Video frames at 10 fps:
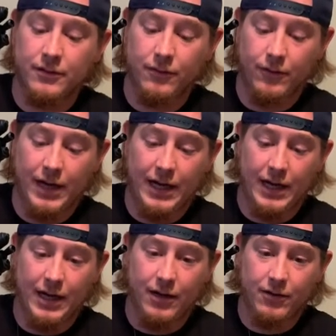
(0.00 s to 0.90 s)

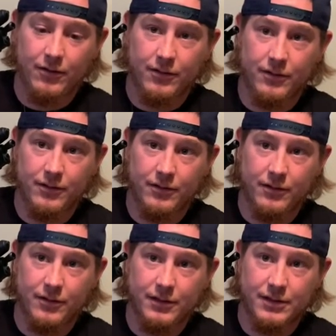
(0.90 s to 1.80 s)
wow.
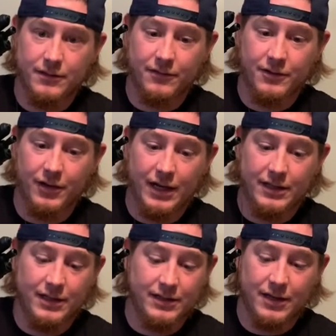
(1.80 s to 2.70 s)
Is it
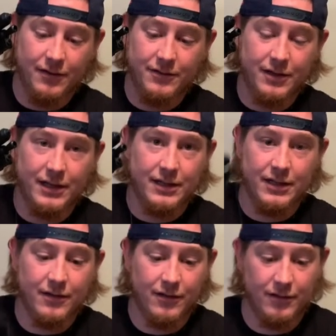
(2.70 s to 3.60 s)
retracting? It's not retracting
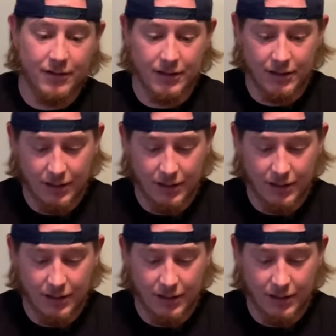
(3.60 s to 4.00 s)
no. at all, huh?